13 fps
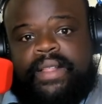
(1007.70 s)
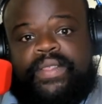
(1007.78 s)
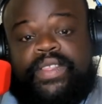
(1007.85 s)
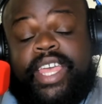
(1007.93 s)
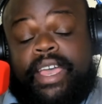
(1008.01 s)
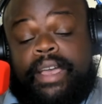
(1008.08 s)

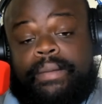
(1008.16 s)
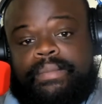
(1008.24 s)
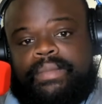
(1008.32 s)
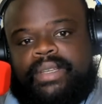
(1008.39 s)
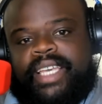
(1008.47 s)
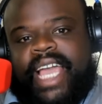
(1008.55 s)
Them
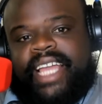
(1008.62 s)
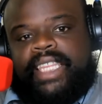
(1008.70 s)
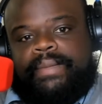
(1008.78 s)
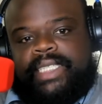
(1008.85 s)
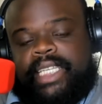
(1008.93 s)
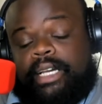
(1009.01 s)
got
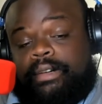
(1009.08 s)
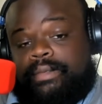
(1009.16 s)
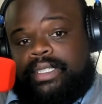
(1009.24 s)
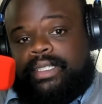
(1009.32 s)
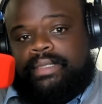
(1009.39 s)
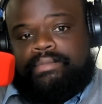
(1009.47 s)

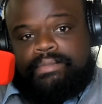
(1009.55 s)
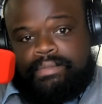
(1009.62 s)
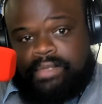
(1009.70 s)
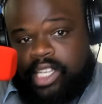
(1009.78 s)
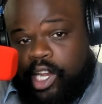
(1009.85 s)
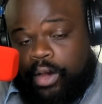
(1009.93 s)
themselves,
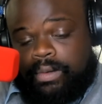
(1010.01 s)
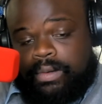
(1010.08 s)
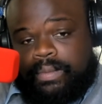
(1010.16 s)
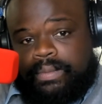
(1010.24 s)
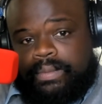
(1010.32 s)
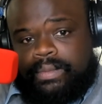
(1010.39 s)
you know,
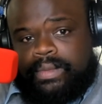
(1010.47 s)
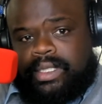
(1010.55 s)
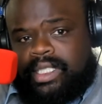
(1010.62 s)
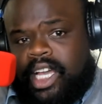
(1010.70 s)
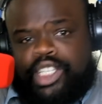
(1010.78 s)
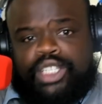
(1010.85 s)

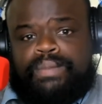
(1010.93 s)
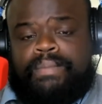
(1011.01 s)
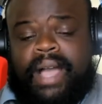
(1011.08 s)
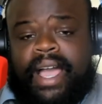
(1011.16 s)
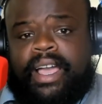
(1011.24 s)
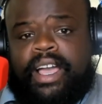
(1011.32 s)
touched
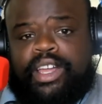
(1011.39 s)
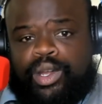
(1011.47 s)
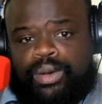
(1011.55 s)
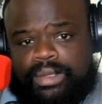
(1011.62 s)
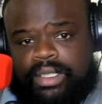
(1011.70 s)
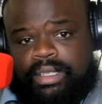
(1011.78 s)
by
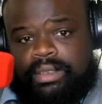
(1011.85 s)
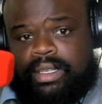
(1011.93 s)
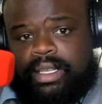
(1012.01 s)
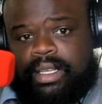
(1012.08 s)
adults.